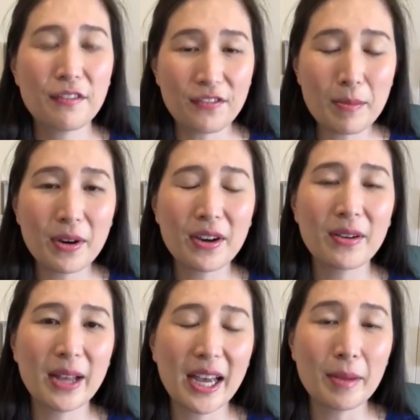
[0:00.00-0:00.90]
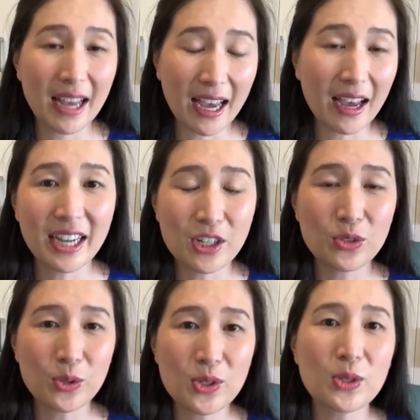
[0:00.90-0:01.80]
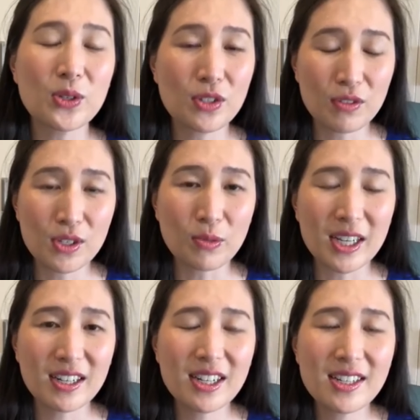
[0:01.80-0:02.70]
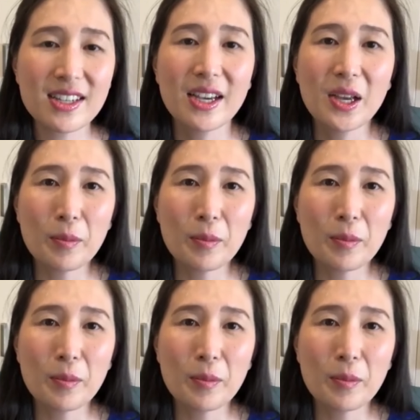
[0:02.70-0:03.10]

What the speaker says: fiber, and are a natural source of sweetness,